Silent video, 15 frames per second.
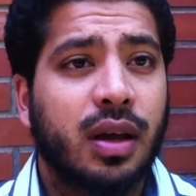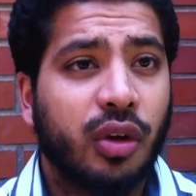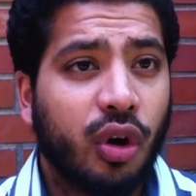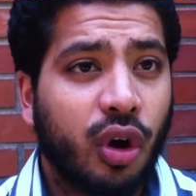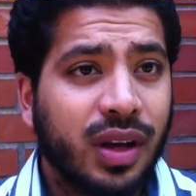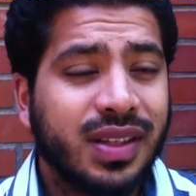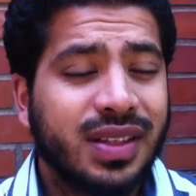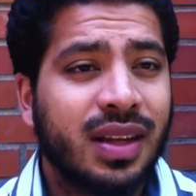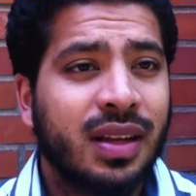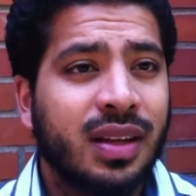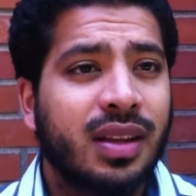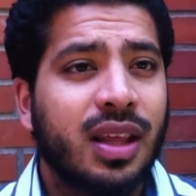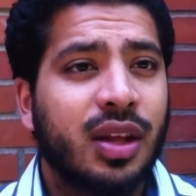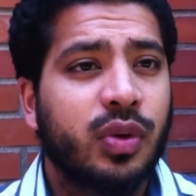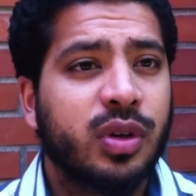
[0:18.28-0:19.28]
the
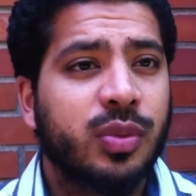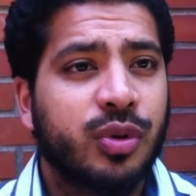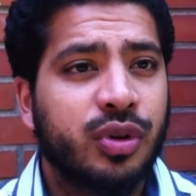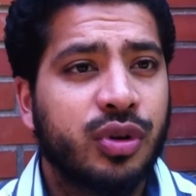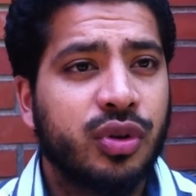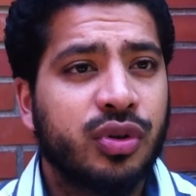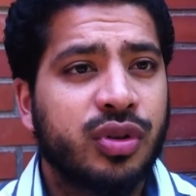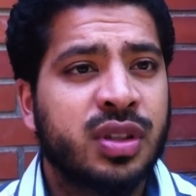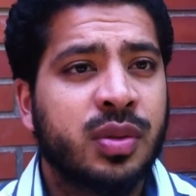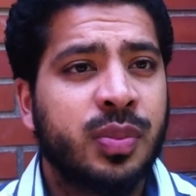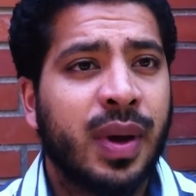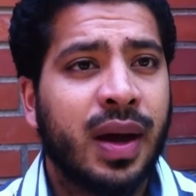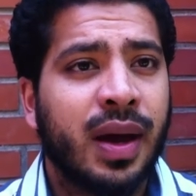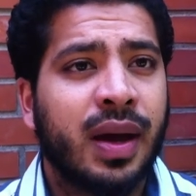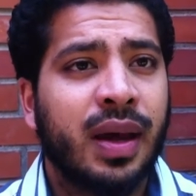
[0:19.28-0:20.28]
content that was produced
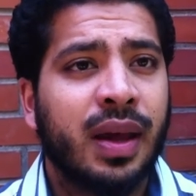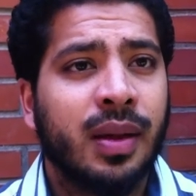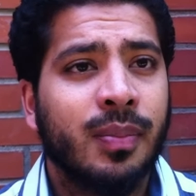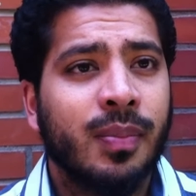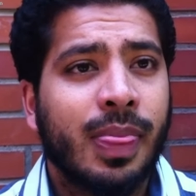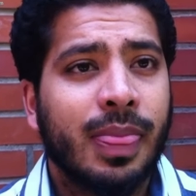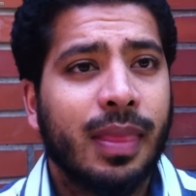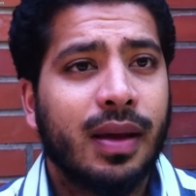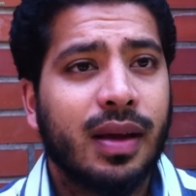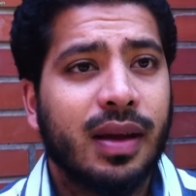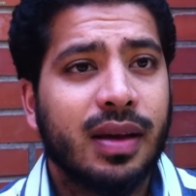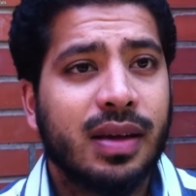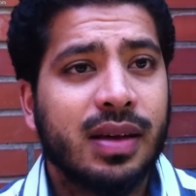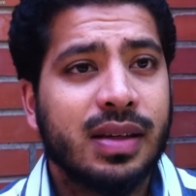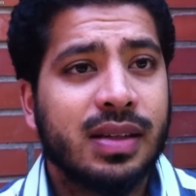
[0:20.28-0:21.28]
by
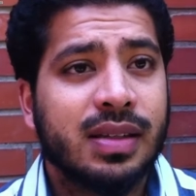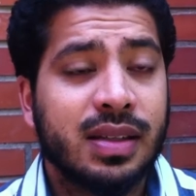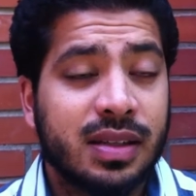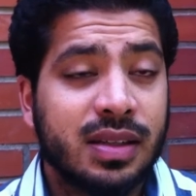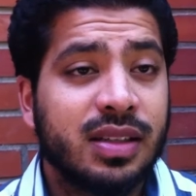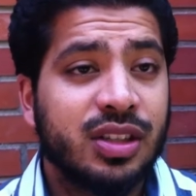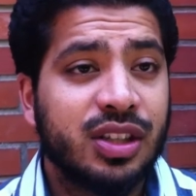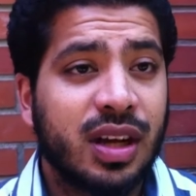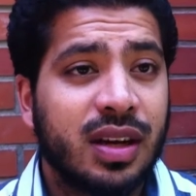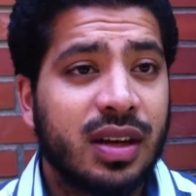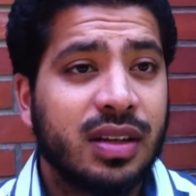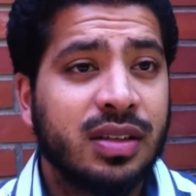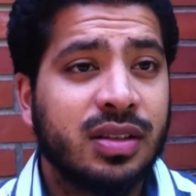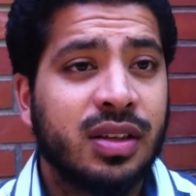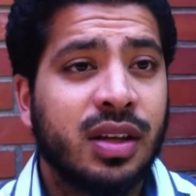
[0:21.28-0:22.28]
citizen
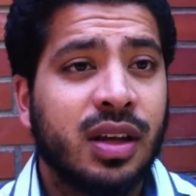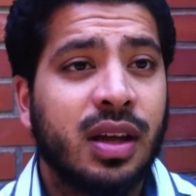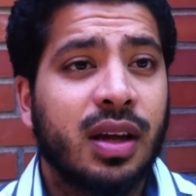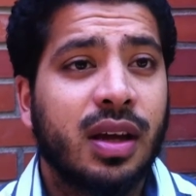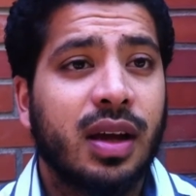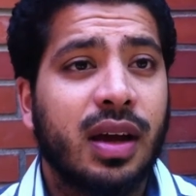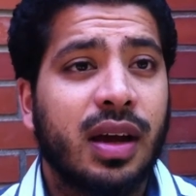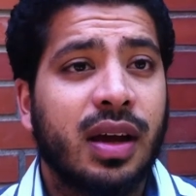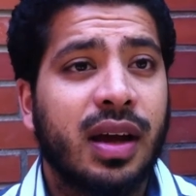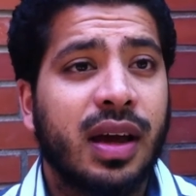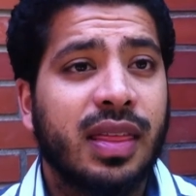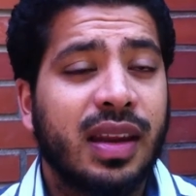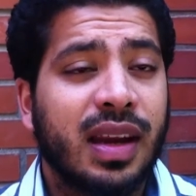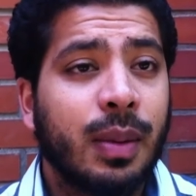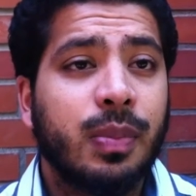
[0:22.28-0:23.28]
journalists
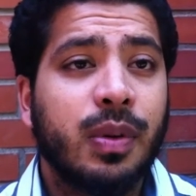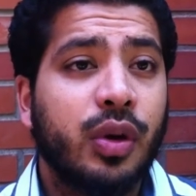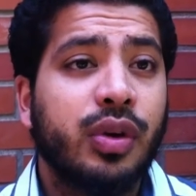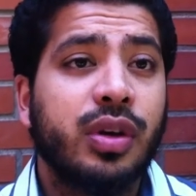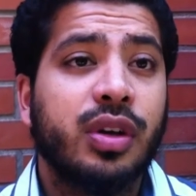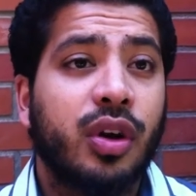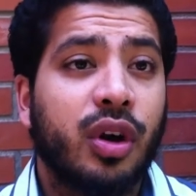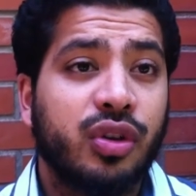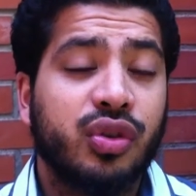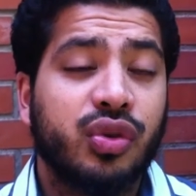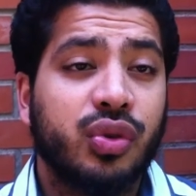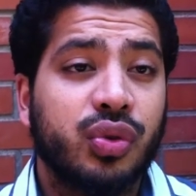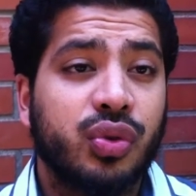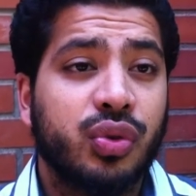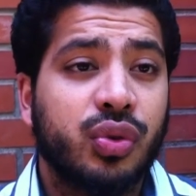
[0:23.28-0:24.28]
and then uploaded
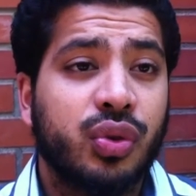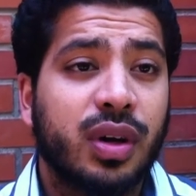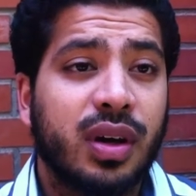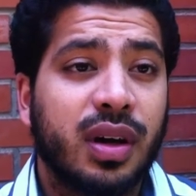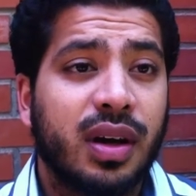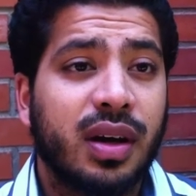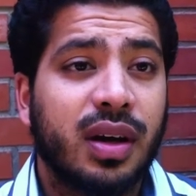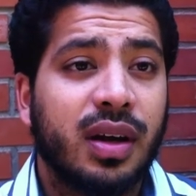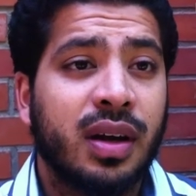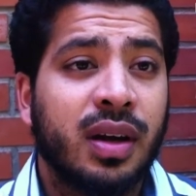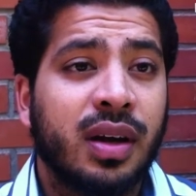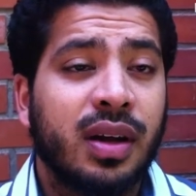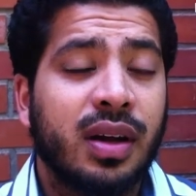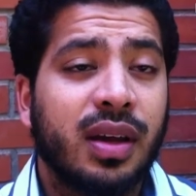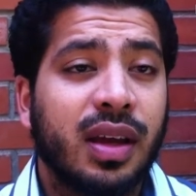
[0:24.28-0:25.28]
onto,
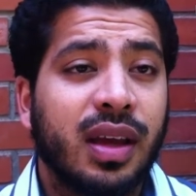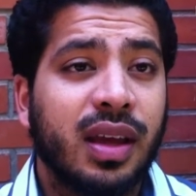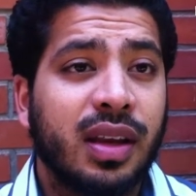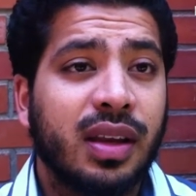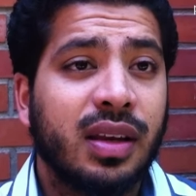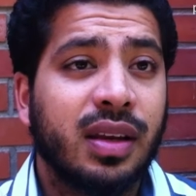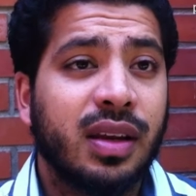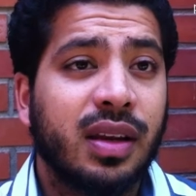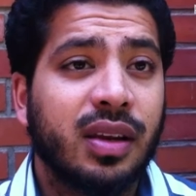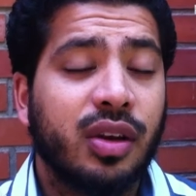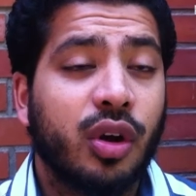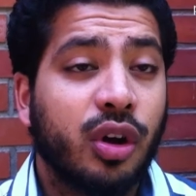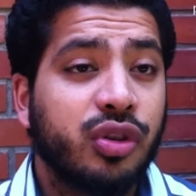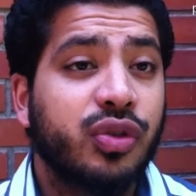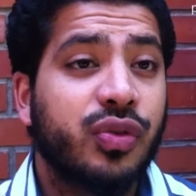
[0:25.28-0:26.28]

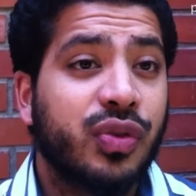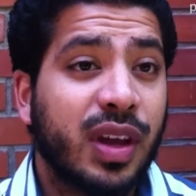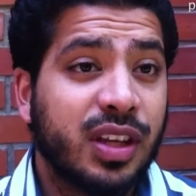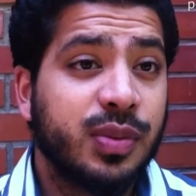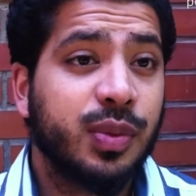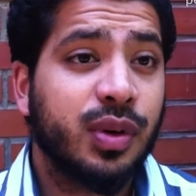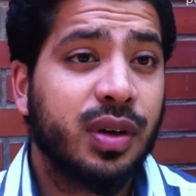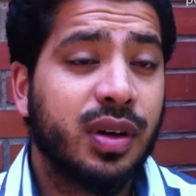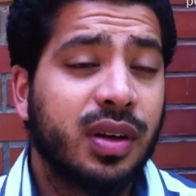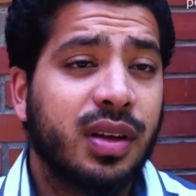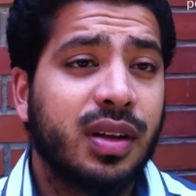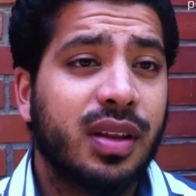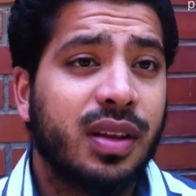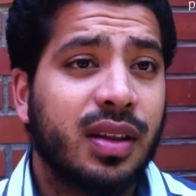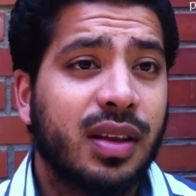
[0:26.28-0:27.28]
onto Facebook.
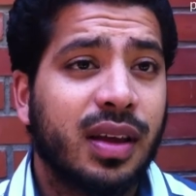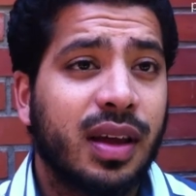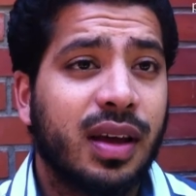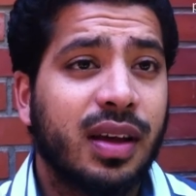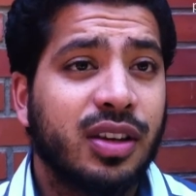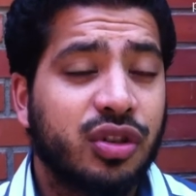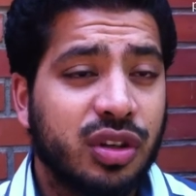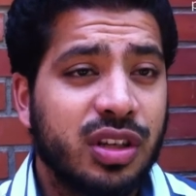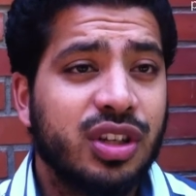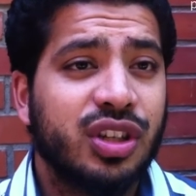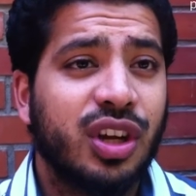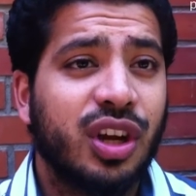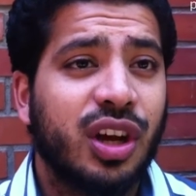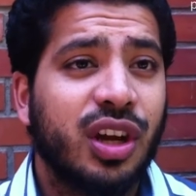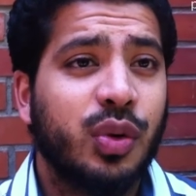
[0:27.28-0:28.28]
In
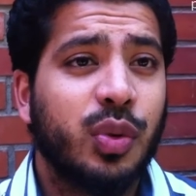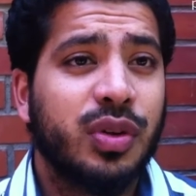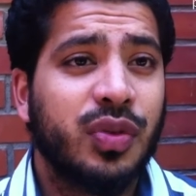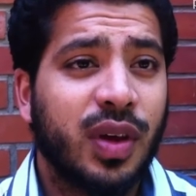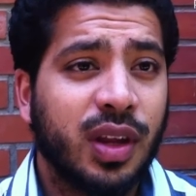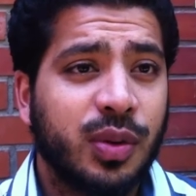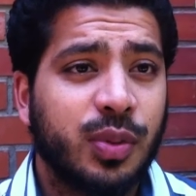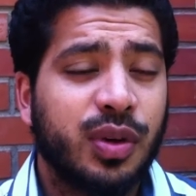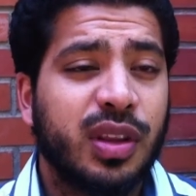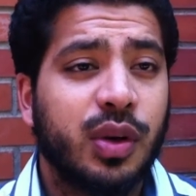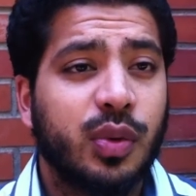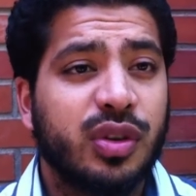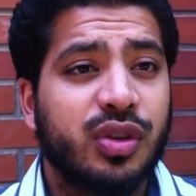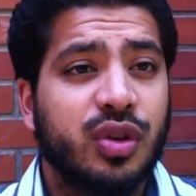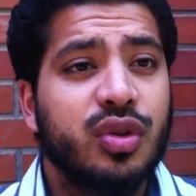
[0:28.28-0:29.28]
Tunisia, it was Facebook
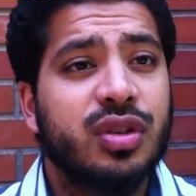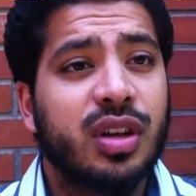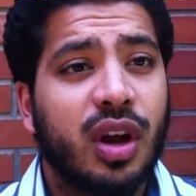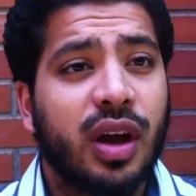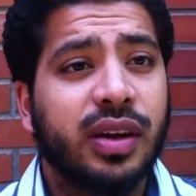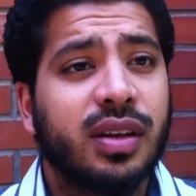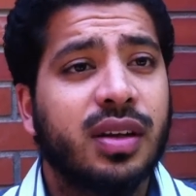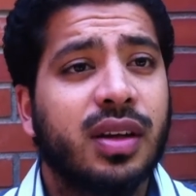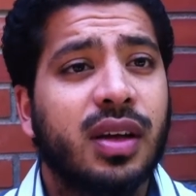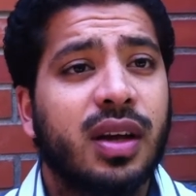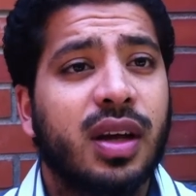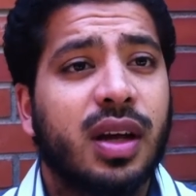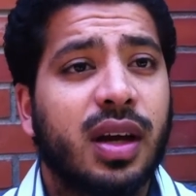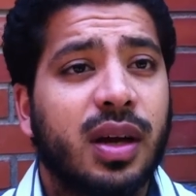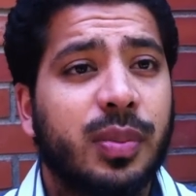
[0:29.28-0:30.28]
that was used a lot
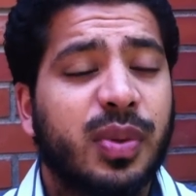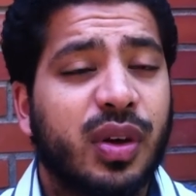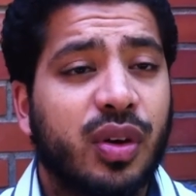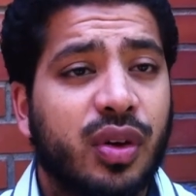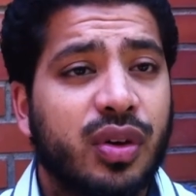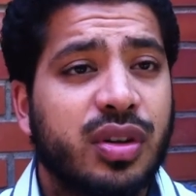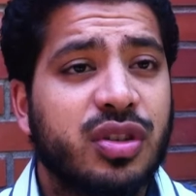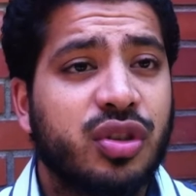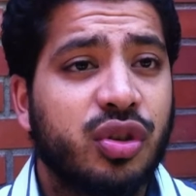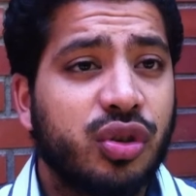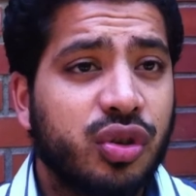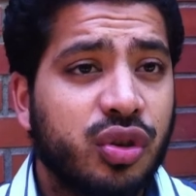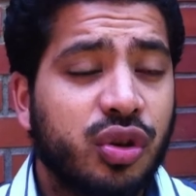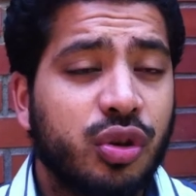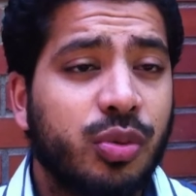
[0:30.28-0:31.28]
because
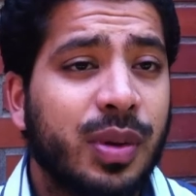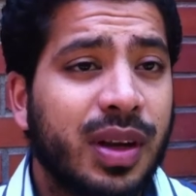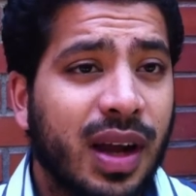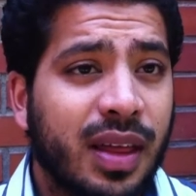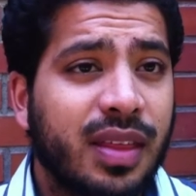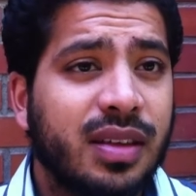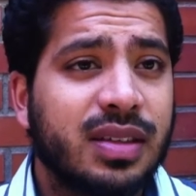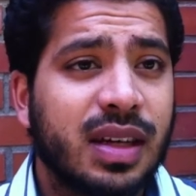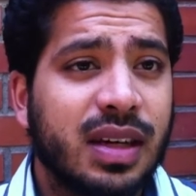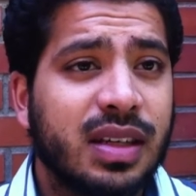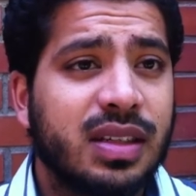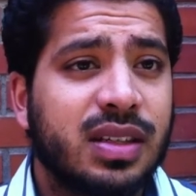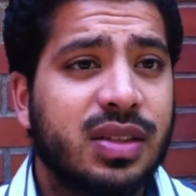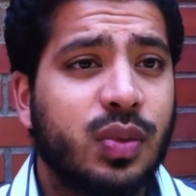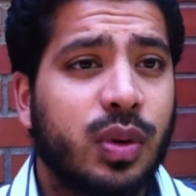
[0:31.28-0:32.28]
YouTube and other
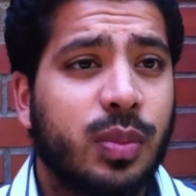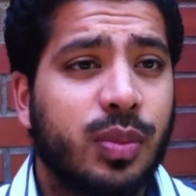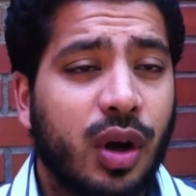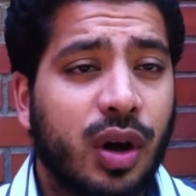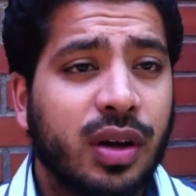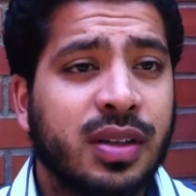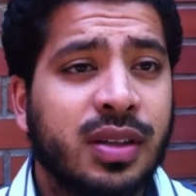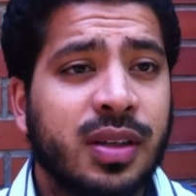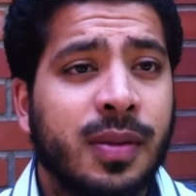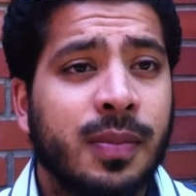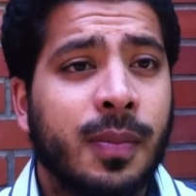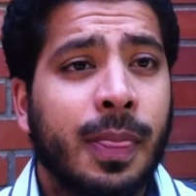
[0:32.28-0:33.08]
sites were blocked.